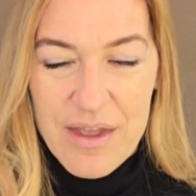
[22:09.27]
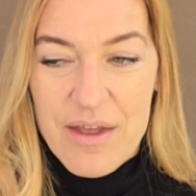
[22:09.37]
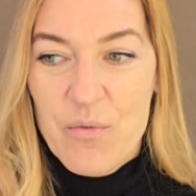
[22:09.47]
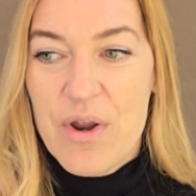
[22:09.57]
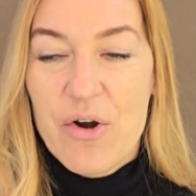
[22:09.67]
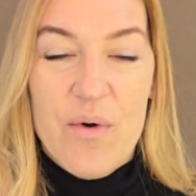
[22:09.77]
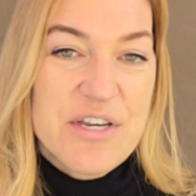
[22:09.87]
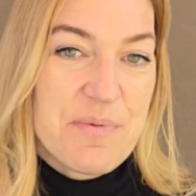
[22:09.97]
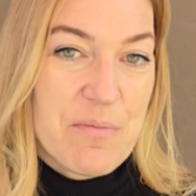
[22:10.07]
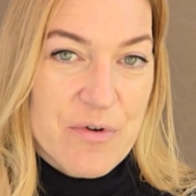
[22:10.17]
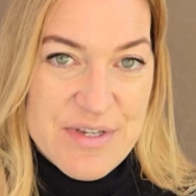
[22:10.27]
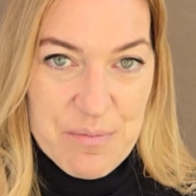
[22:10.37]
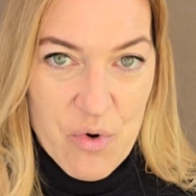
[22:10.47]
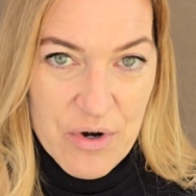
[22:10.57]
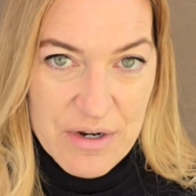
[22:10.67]
we are going to be more
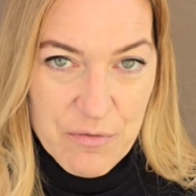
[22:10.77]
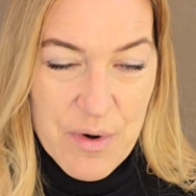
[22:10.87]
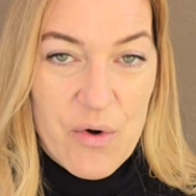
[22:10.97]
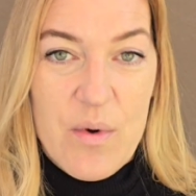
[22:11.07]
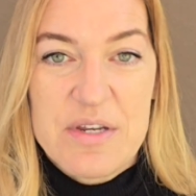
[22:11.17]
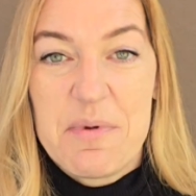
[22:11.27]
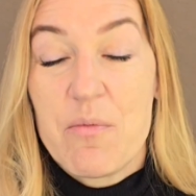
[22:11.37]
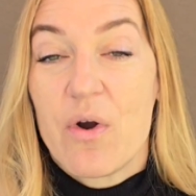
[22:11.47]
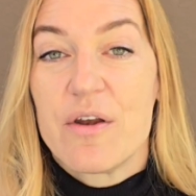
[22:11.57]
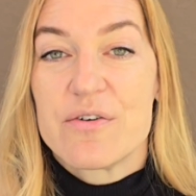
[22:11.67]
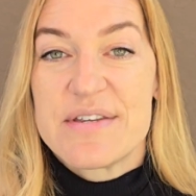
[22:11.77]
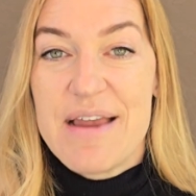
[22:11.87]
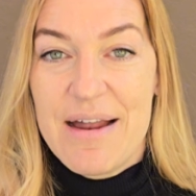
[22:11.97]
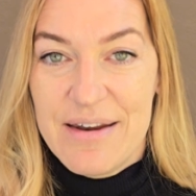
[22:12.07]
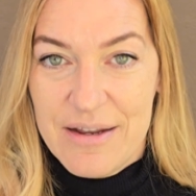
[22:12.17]
supportive, we are going to be more
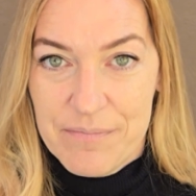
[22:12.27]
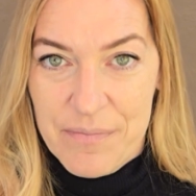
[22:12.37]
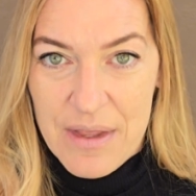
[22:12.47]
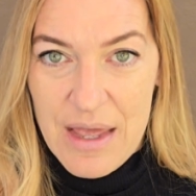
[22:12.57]
understanding,